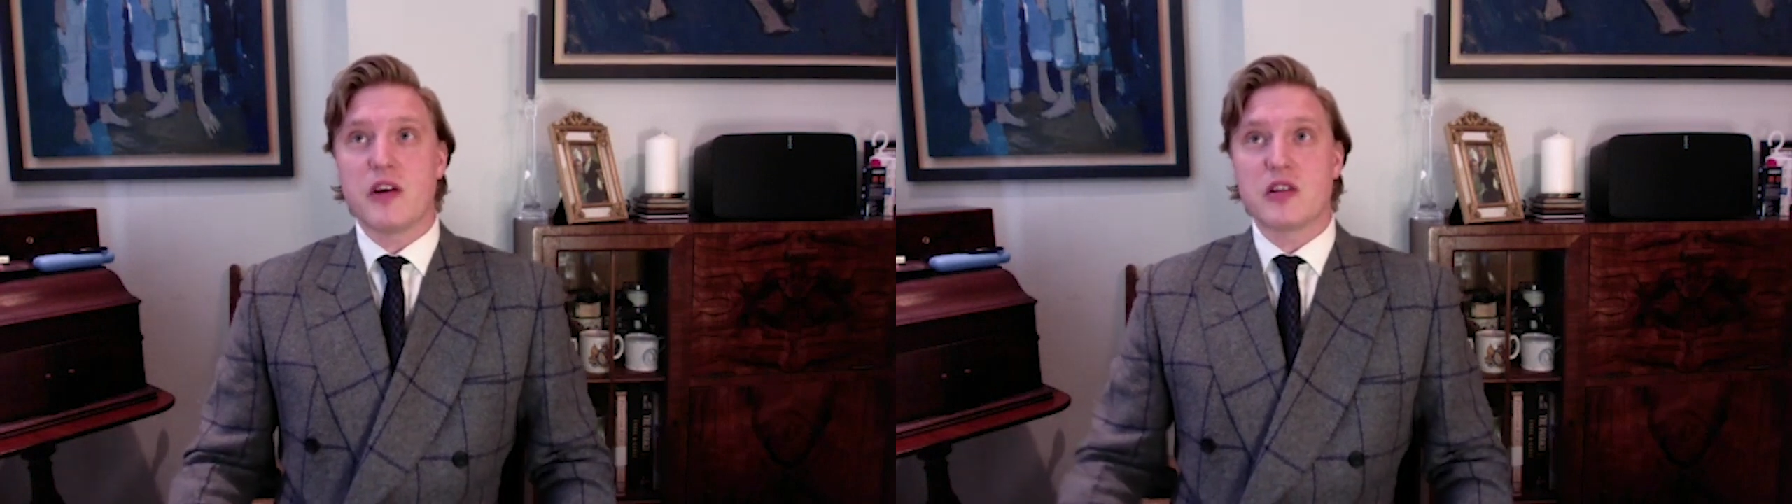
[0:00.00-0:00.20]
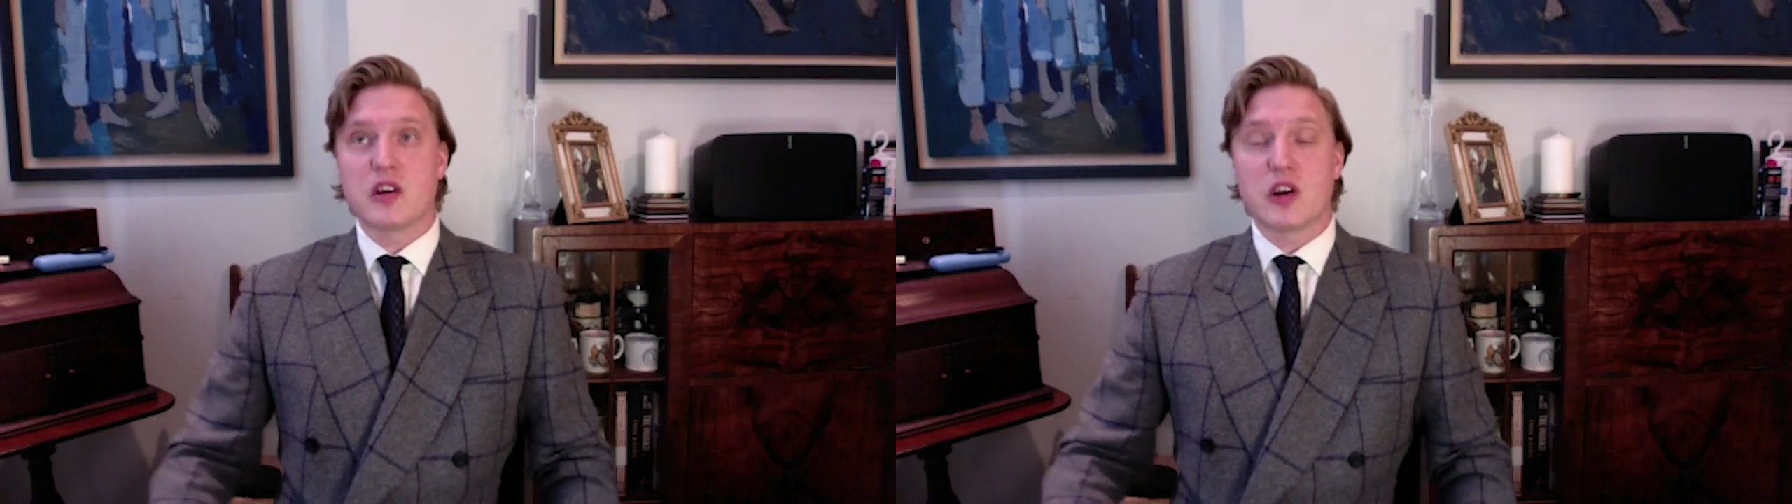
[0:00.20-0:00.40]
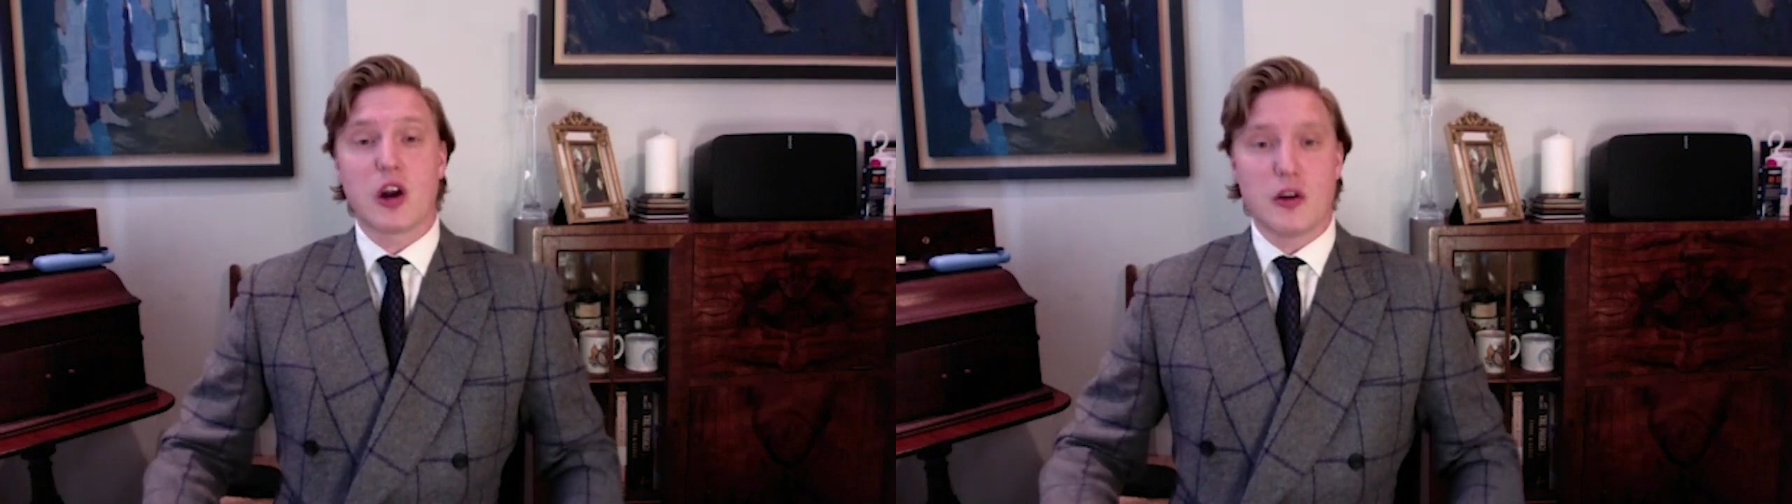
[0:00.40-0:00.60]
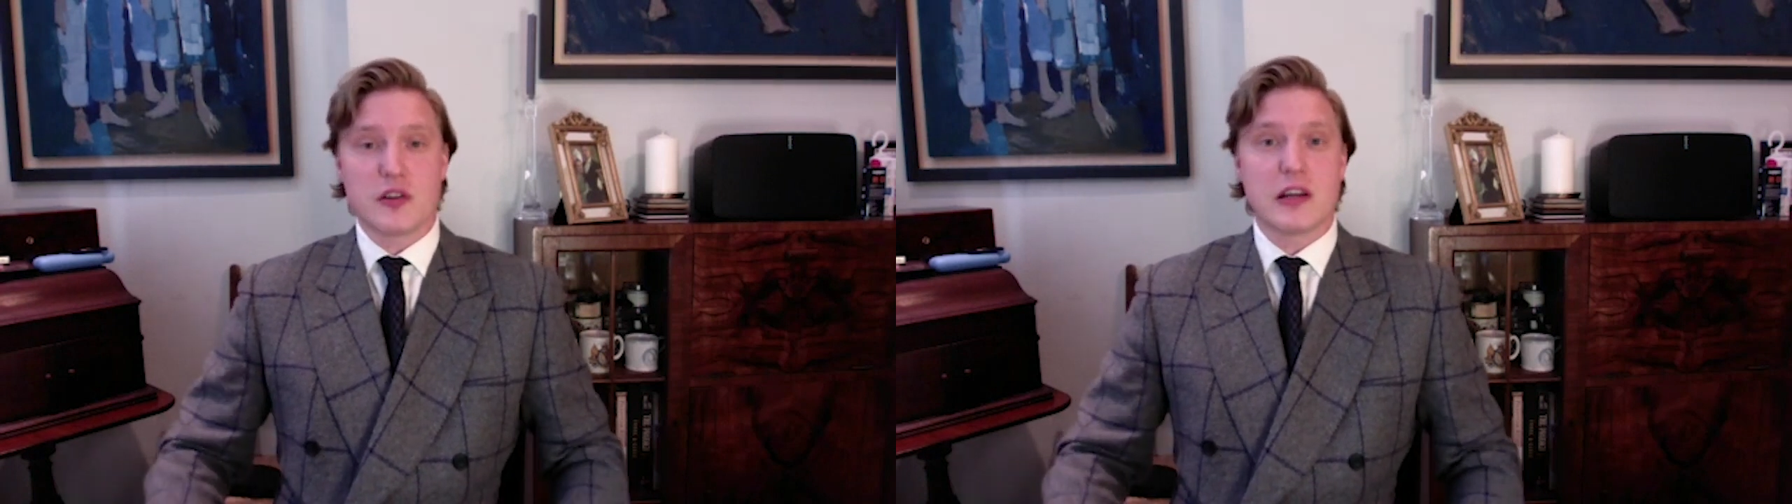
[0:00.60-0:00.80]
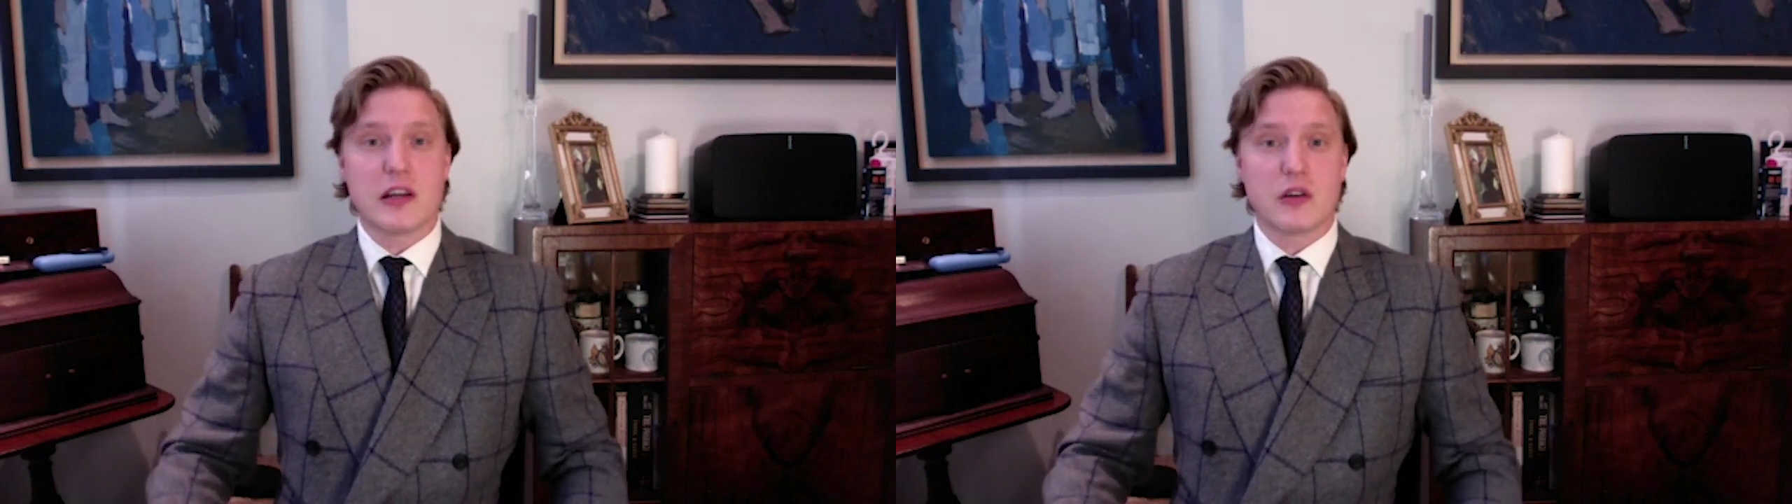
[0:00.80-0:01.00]
sort of
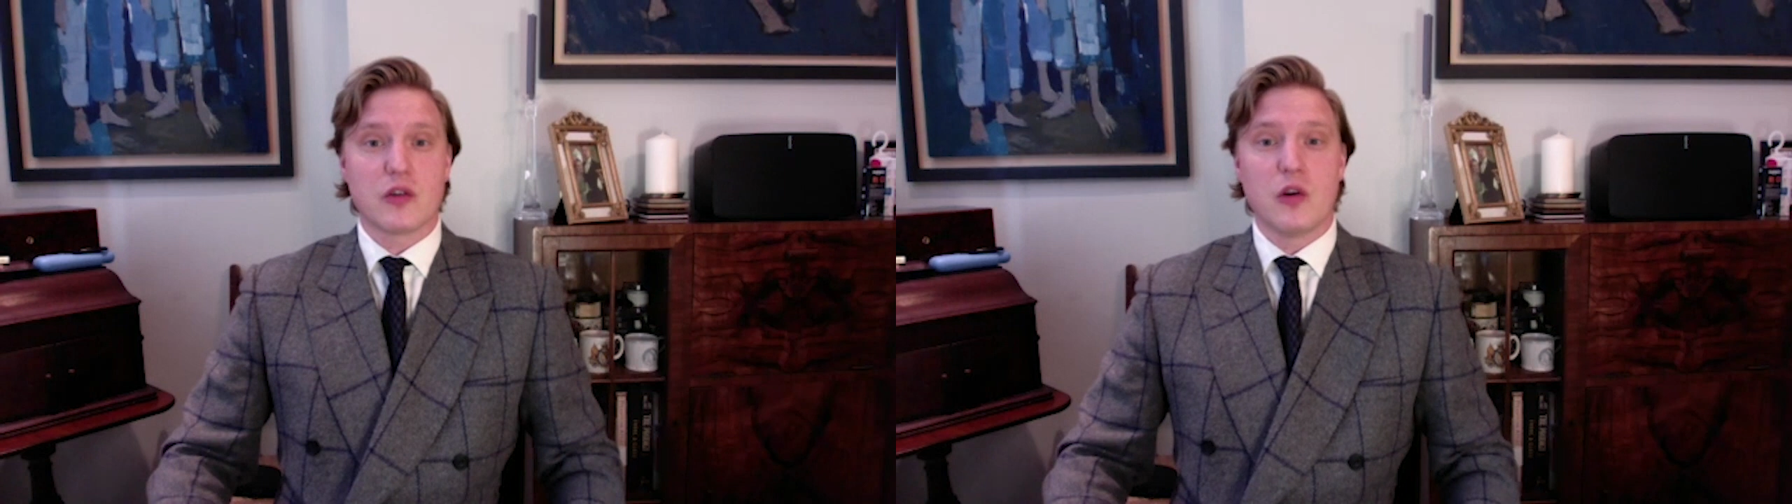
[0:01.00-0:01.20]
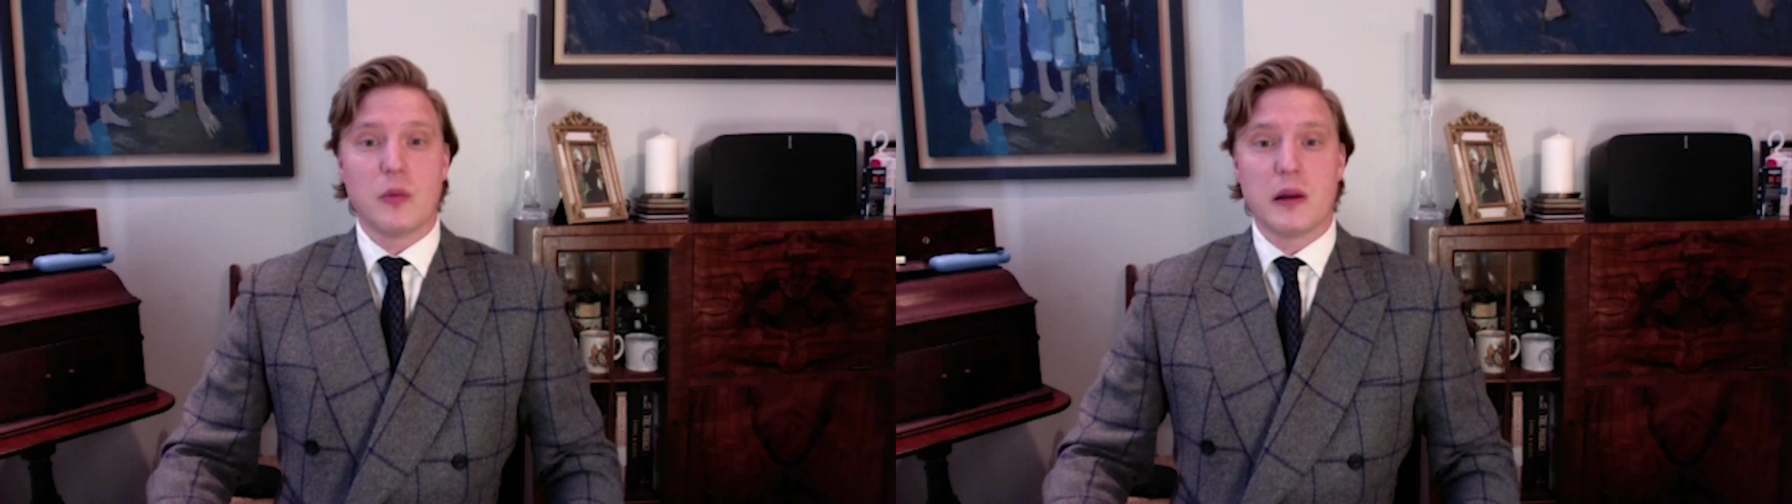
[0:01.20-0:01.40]
close-knit group,